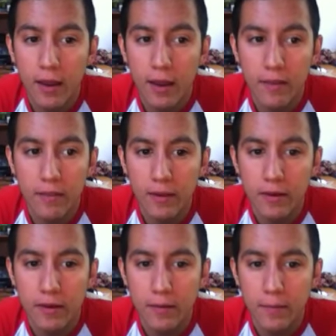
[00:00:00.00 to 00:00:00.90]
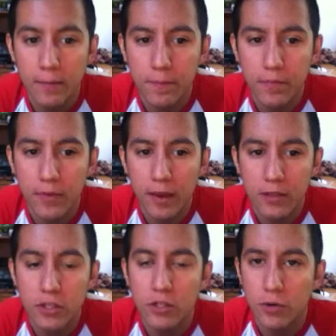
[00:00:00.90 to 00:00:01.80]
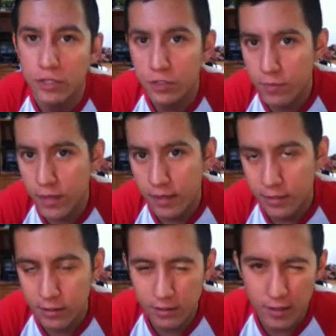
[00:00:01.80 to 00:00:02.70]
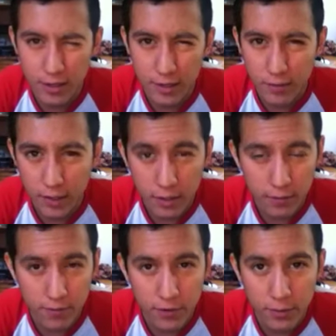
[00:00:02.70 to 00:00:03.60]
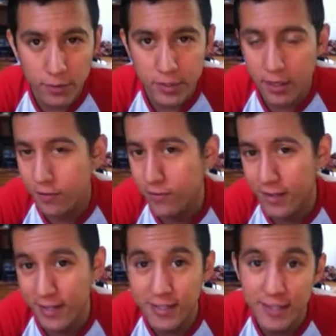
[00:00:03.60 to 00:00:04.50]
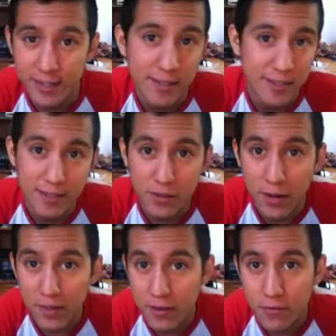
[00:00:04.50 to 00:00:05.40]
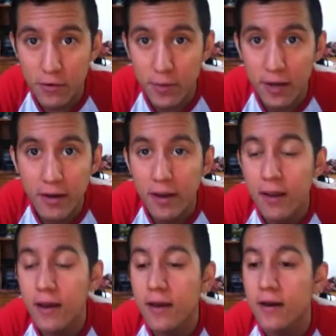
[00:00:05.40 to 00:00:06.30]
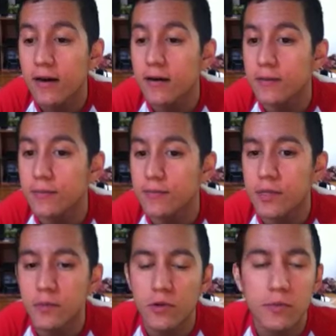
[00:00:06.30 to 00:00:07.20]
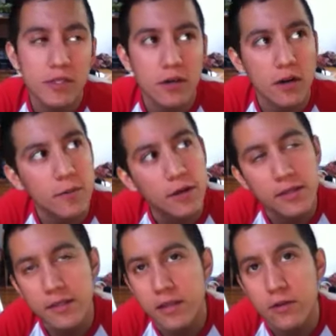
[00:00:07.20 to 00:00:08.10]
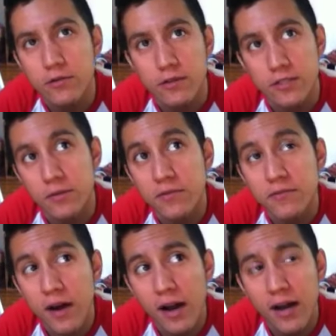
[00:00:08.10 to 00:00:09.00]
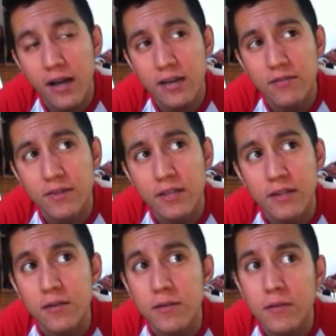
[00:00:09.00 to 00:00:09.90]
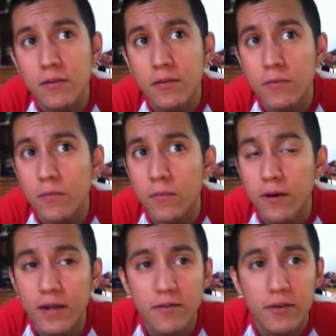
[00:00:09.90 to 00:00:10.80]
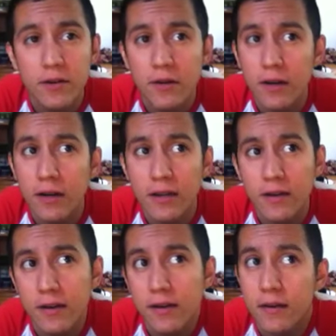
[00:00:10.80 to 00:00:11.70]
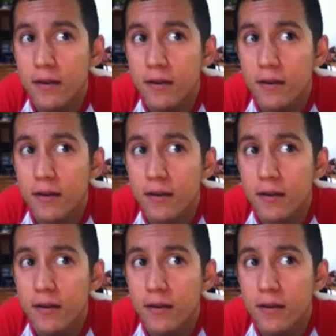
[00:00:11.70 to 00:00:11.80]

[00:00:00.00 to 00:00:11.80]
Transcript: then I started going to meetings just to kind of confirm stuff, and it didn't do anything for me. People would be talking about that they knew since they were 5 and whatever, and